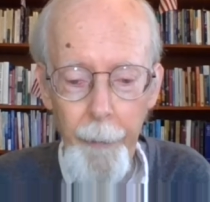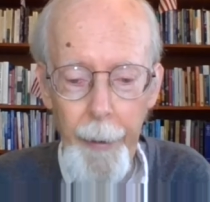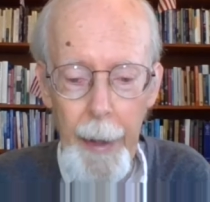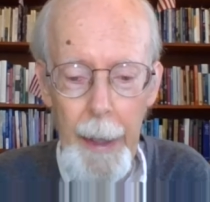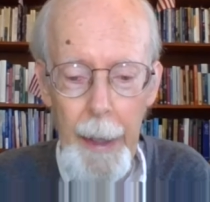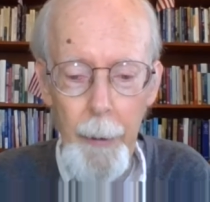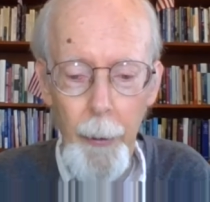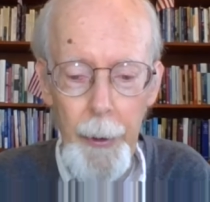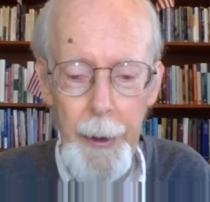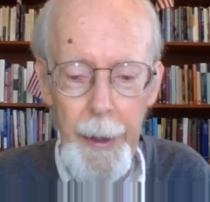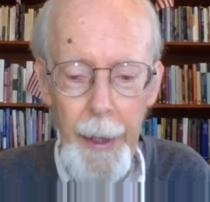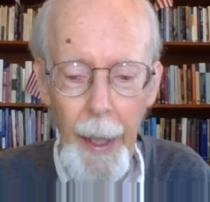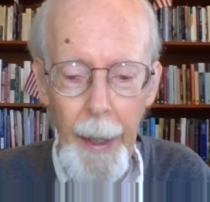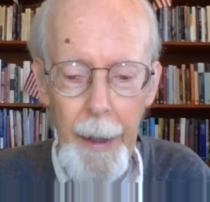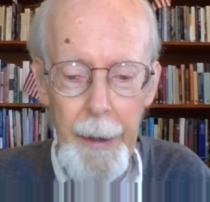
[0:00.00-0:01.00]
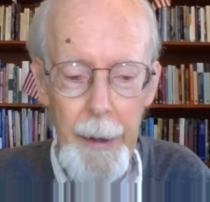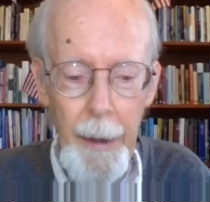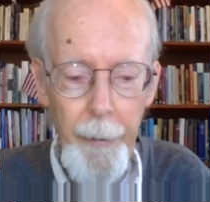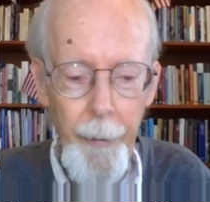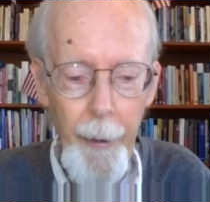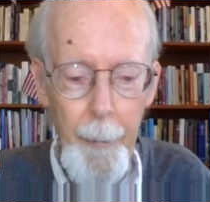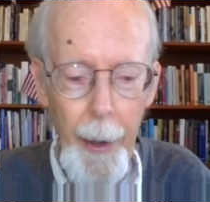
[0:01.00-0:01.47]
of the equal status
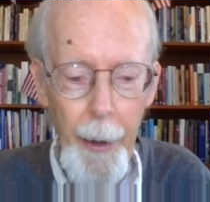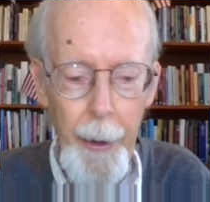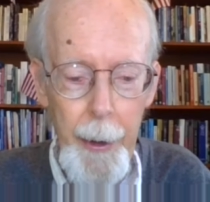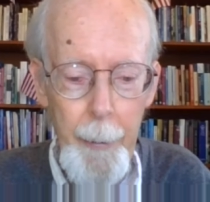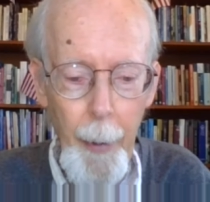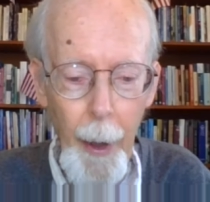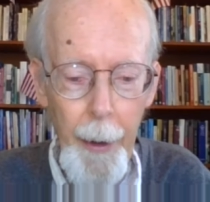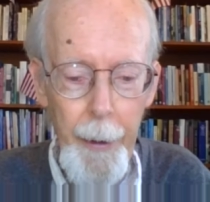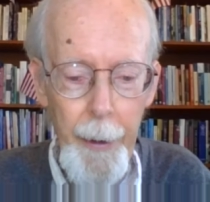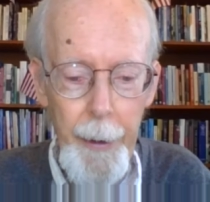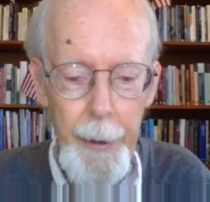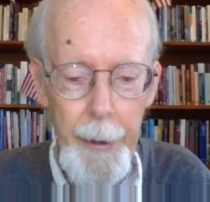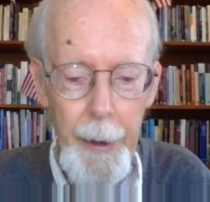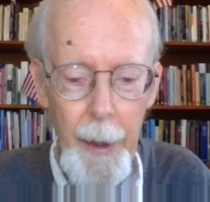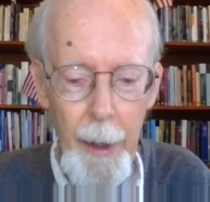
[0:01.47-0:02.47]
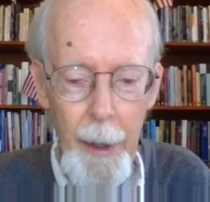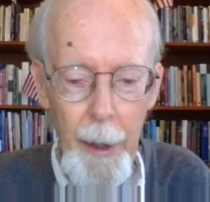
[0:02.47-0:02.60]
of the marriage partners.